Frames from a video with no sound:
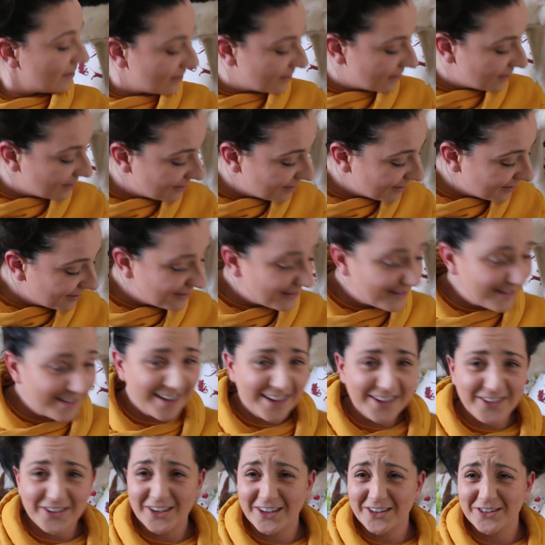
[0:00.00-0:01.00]
I
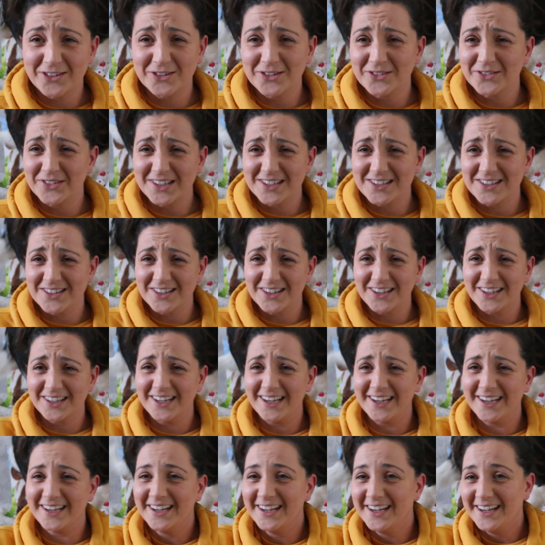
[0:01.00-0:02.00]
don't know what he's looking
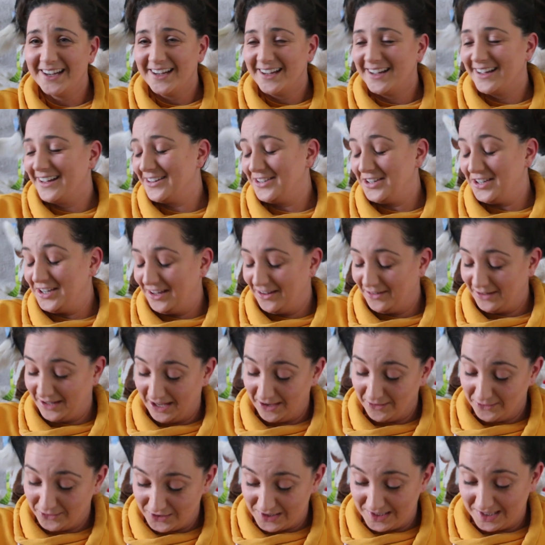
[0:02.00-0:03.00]
at. Okay,
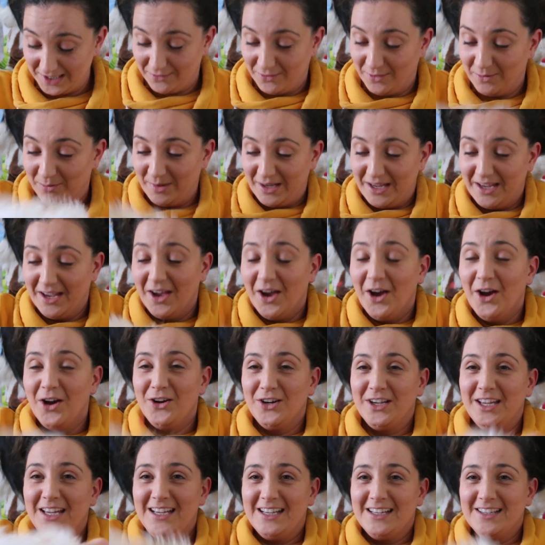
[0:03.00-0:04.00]
I'll just leave him be.
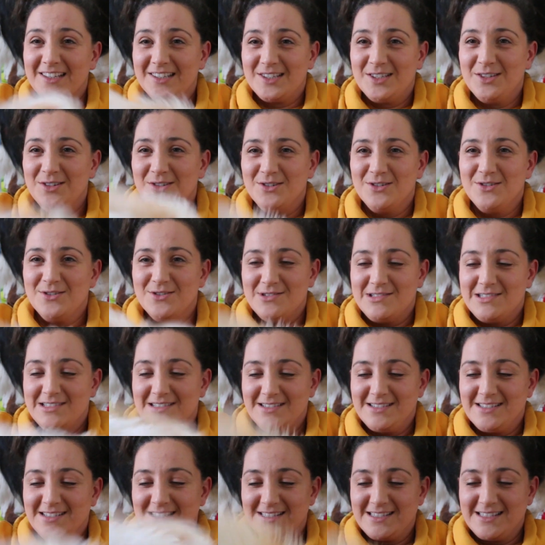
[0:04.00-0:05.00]
Okay, so...
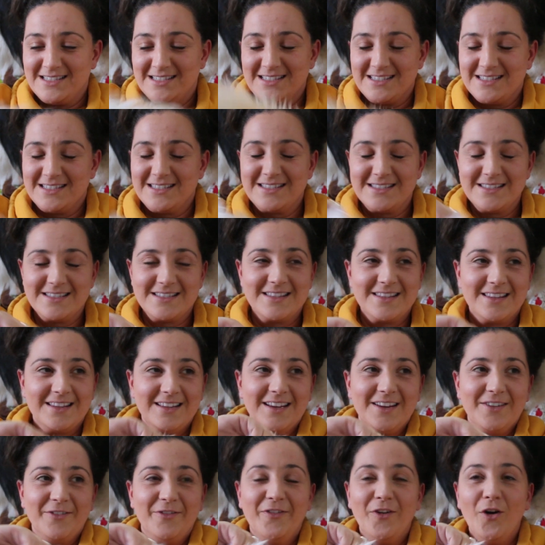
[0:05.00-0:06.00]

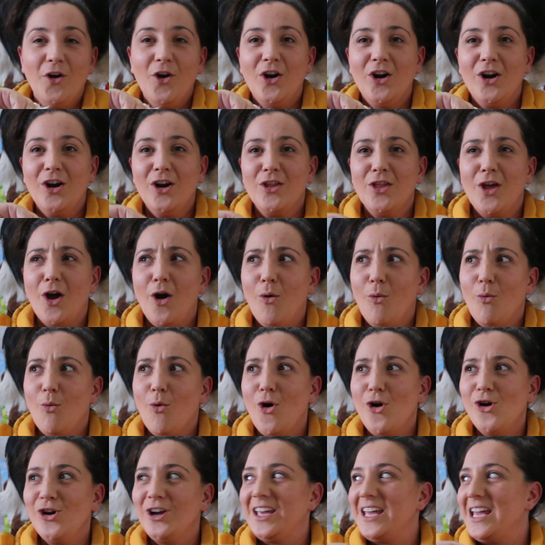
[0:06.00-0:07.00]
for the
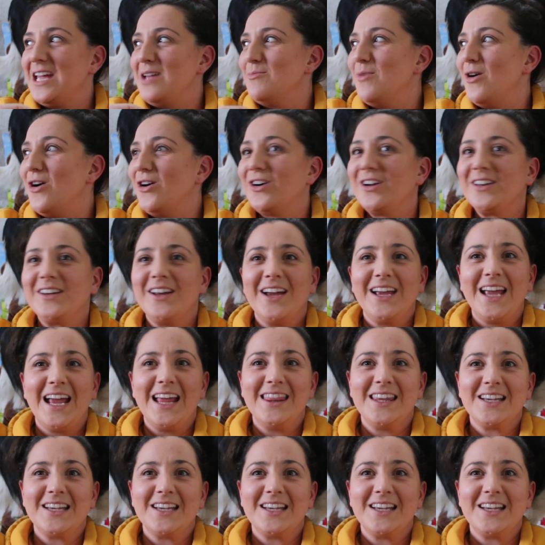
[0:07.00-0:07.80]
Wonky mug, and again